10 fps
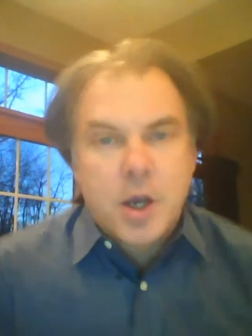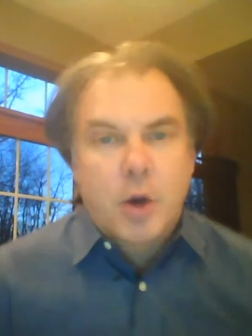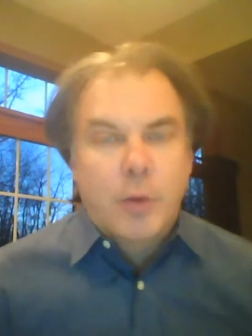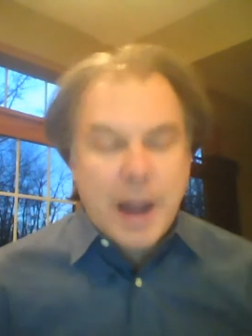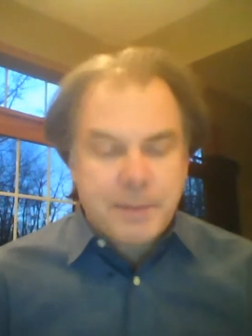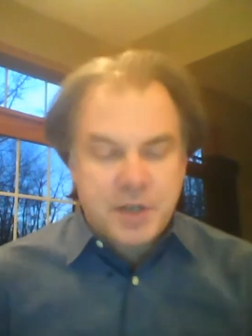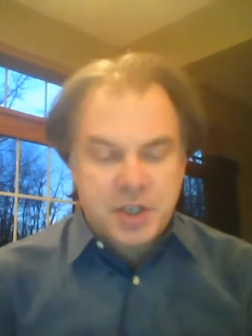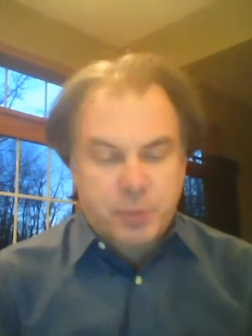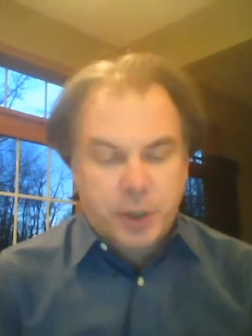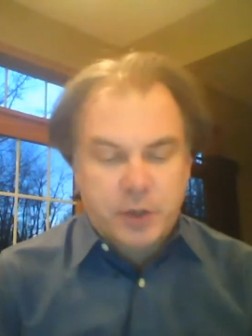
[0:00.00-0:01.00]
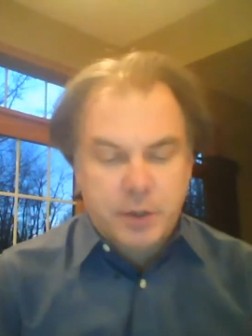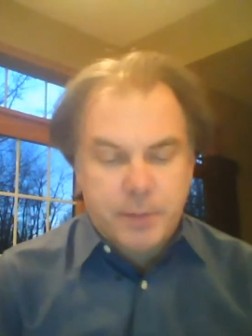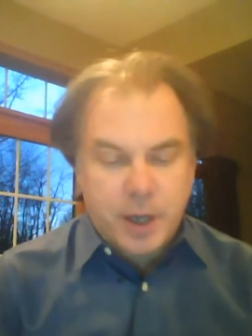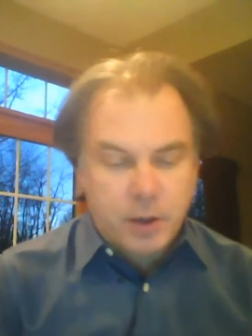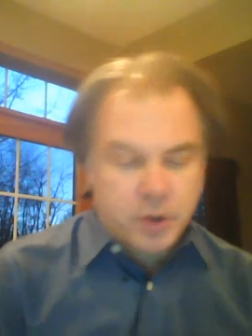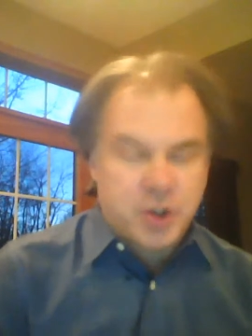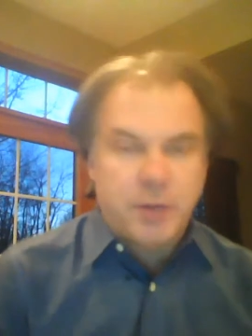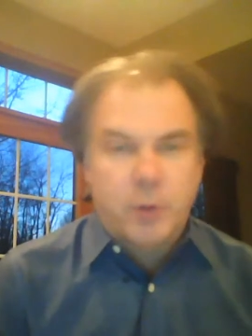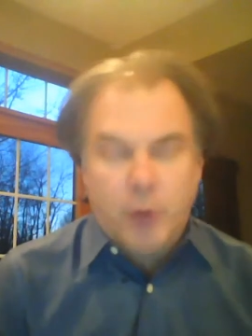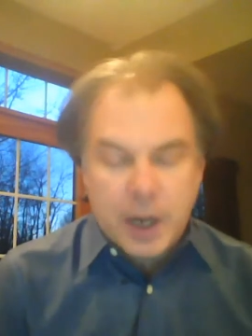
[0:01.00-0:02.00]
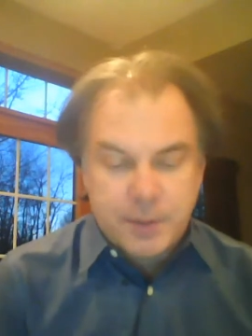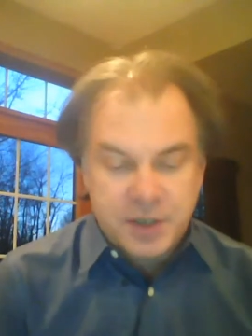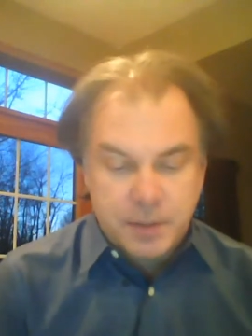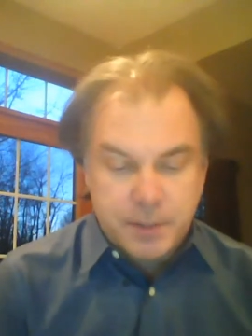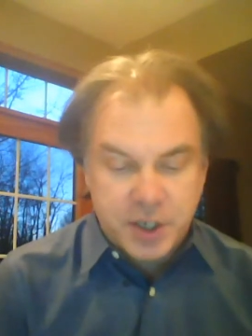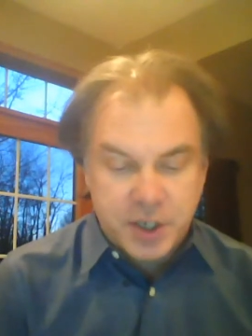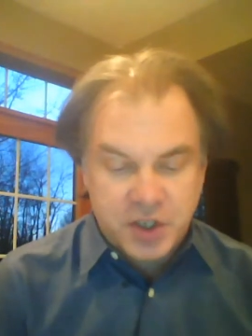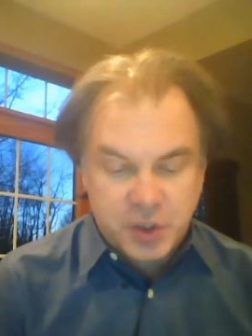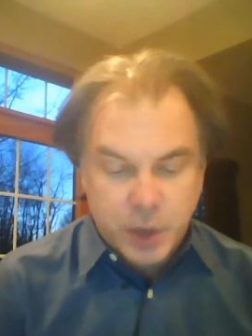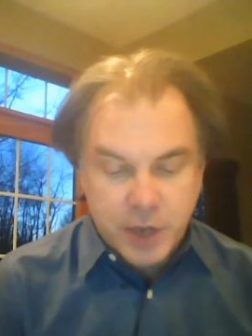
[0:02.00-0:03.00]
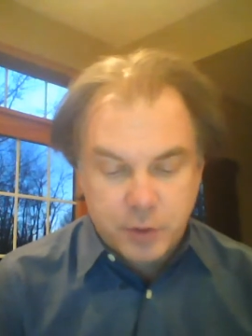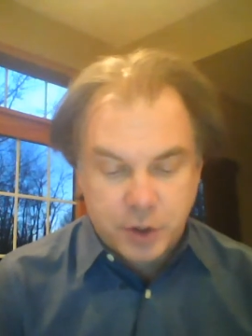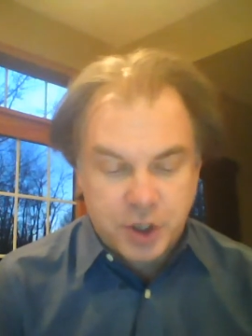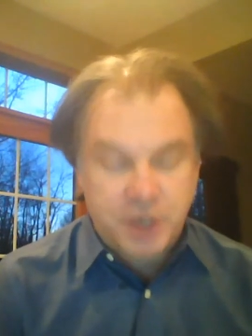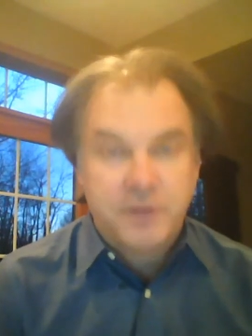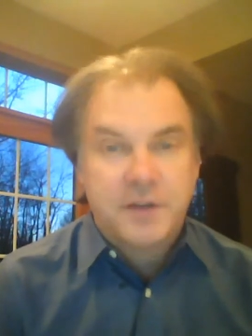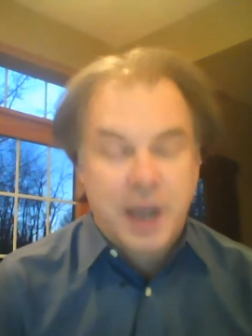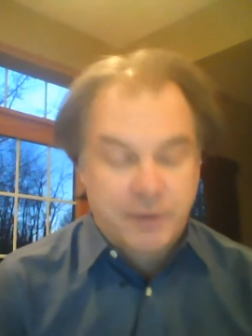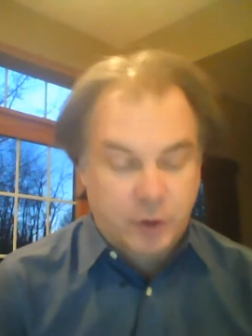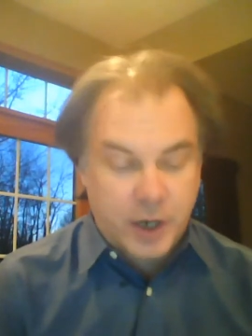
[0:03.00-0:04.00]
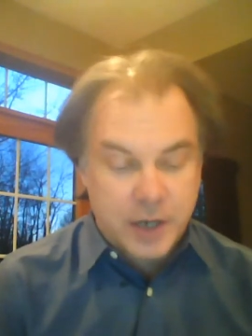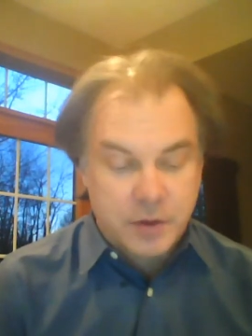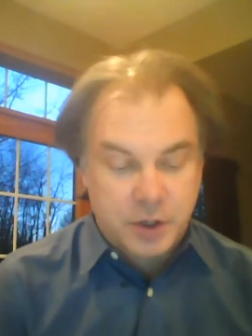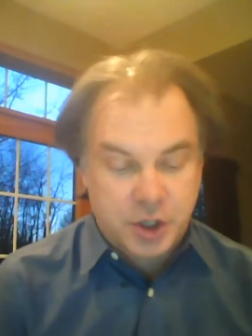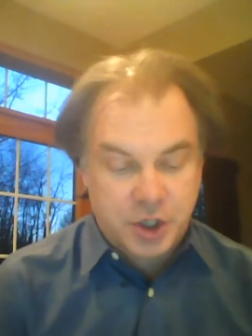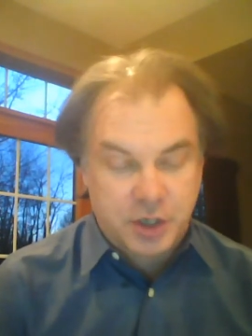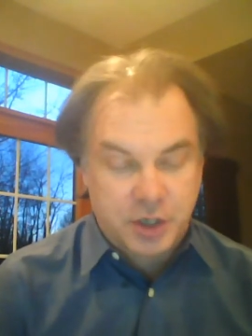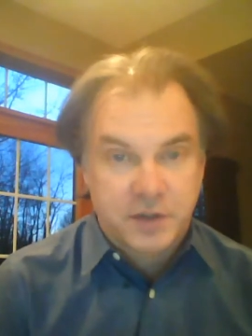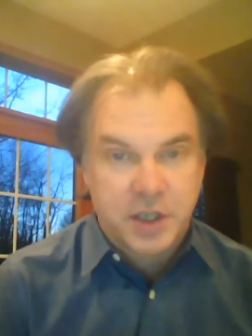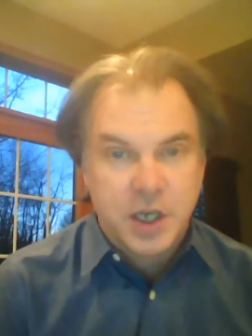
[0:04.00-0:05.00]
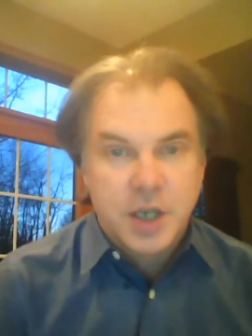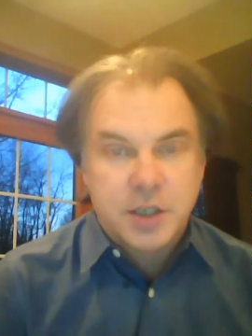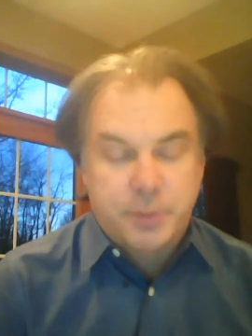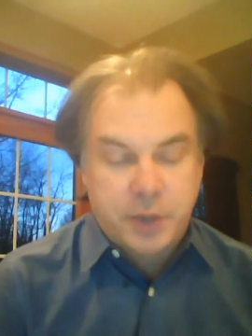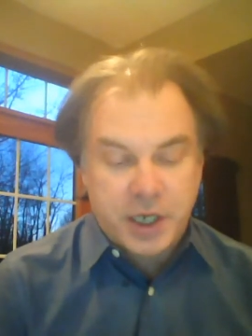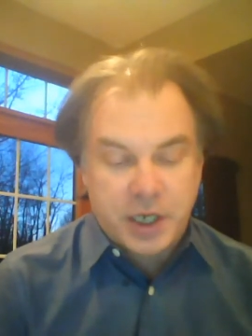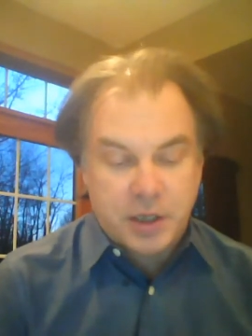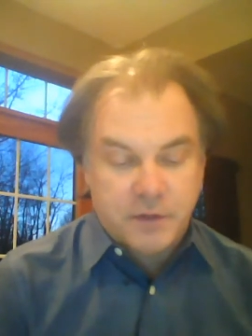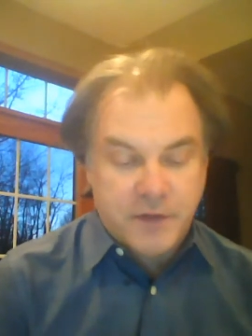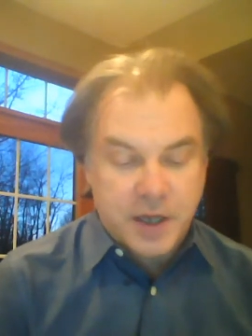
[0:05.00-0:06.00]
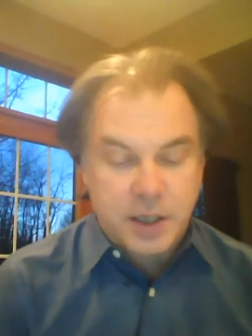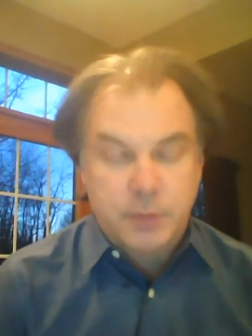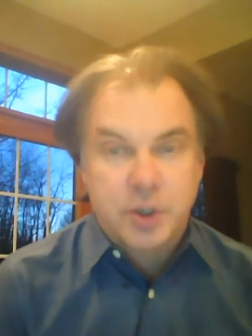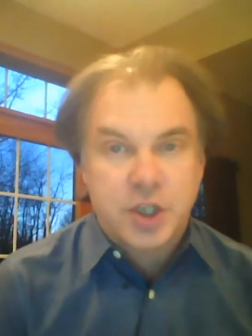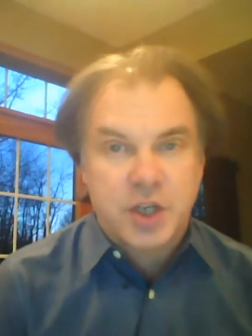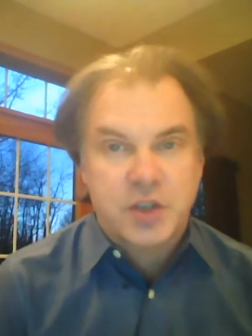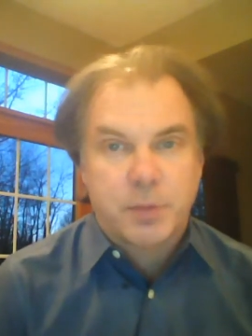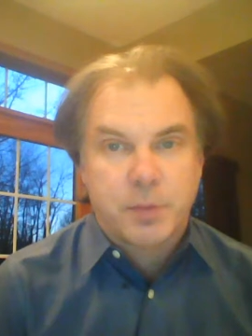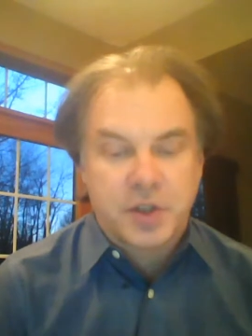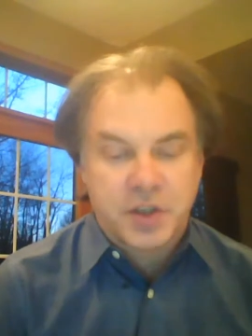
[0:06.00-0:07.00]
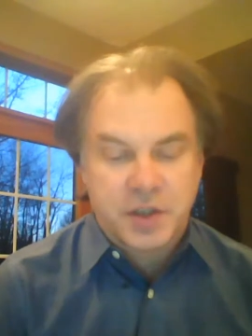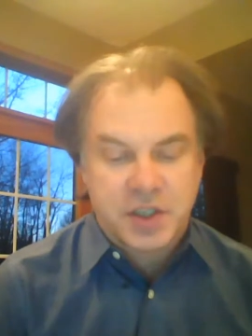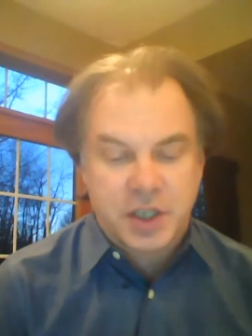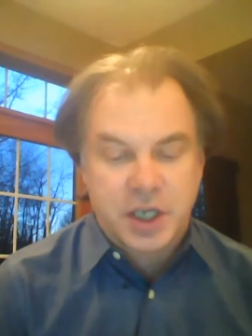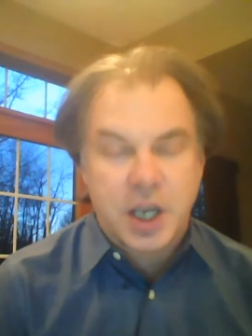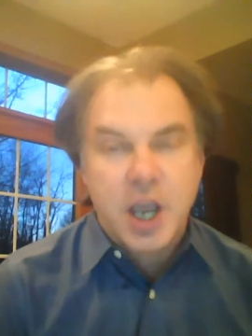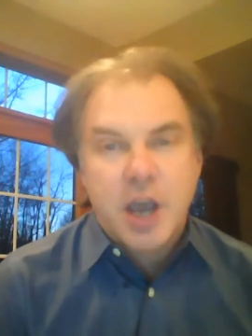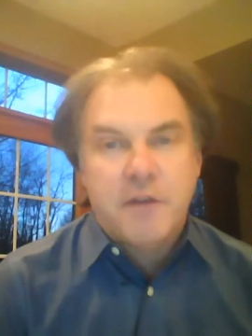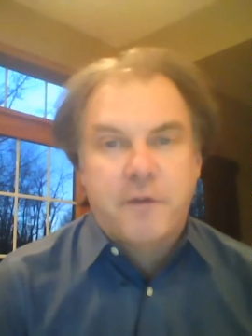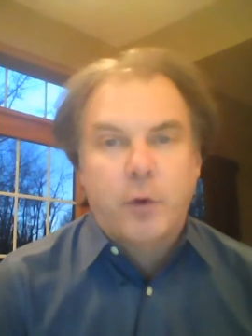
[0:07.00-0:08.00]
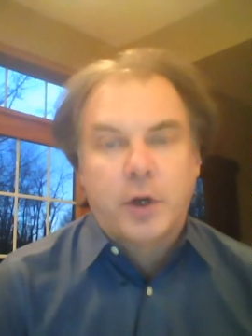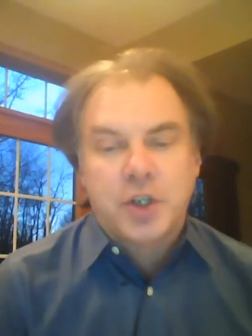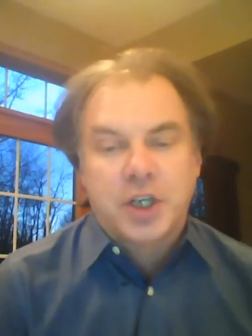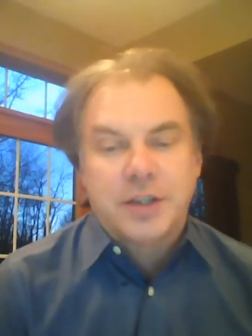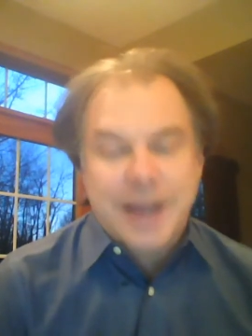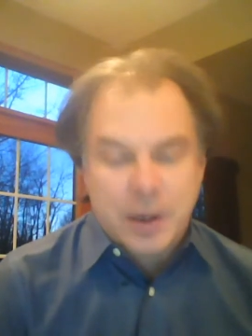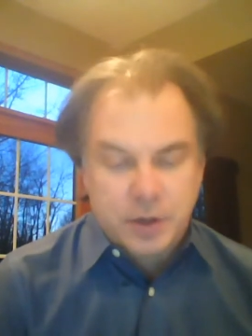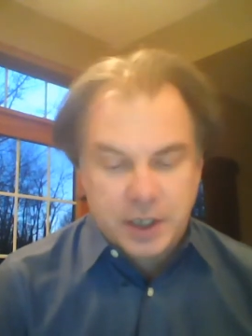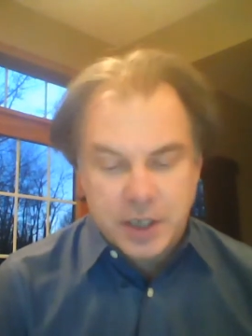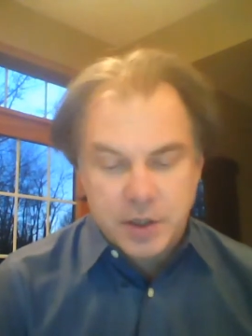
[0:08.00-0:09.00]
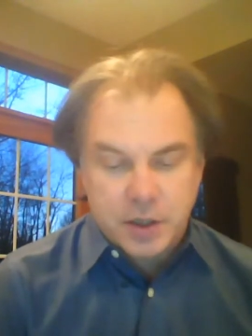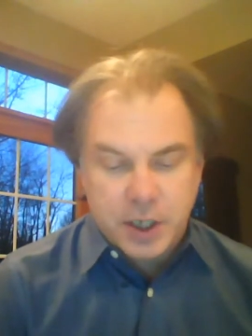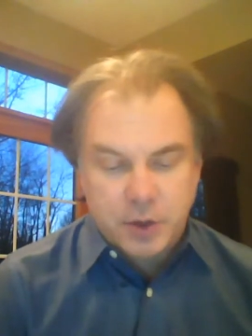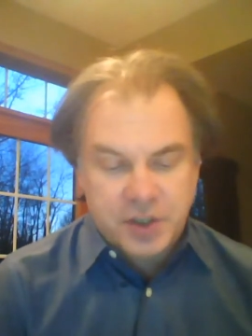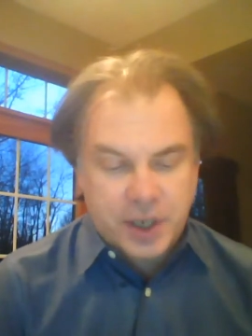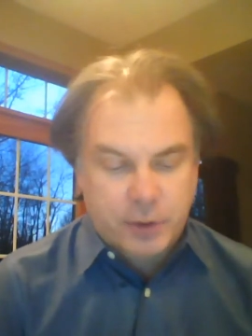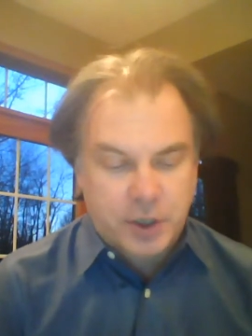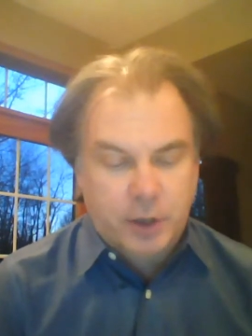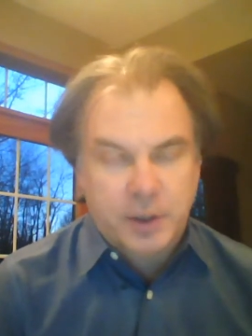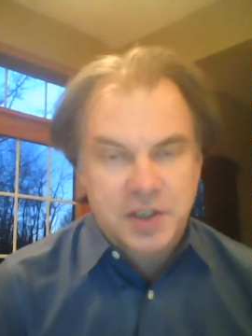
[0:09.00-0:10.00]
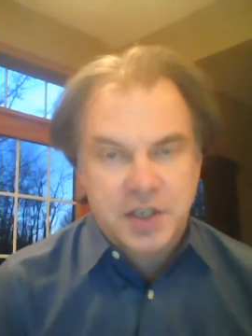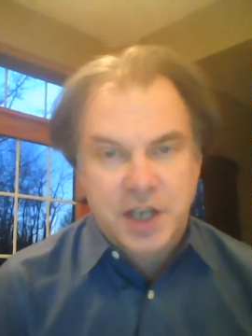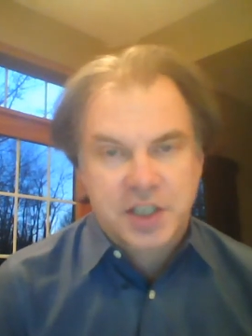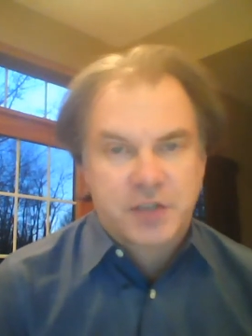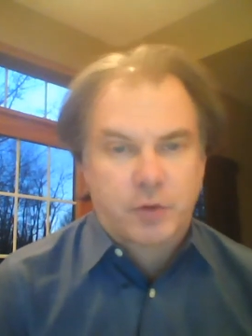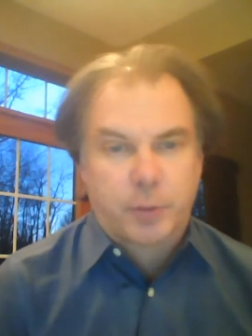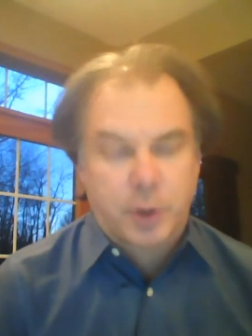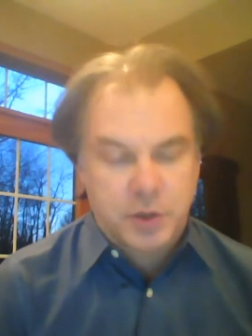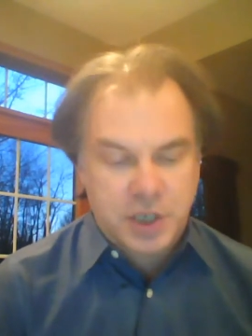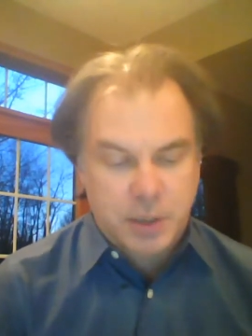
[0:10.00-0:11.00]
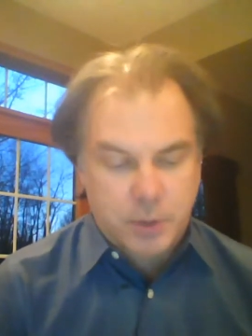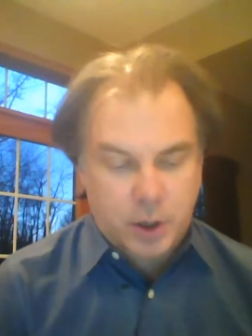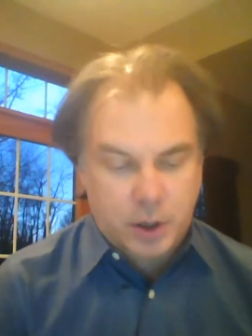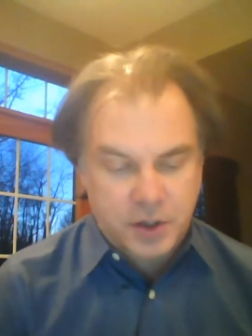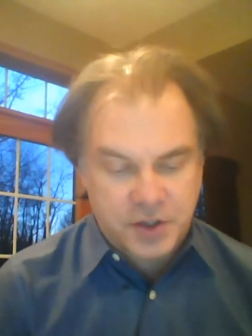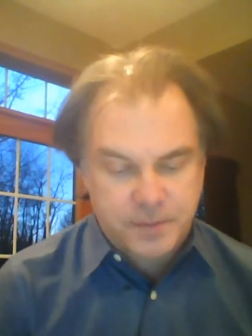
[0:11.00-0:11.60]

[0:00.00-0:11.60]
Wrapped in his prickly pelt, Jim gripes and bitches his way through shift after endless shift, depleting the vending machines mercilessly and foraging loudly in the legal secretary's desks for protein bars.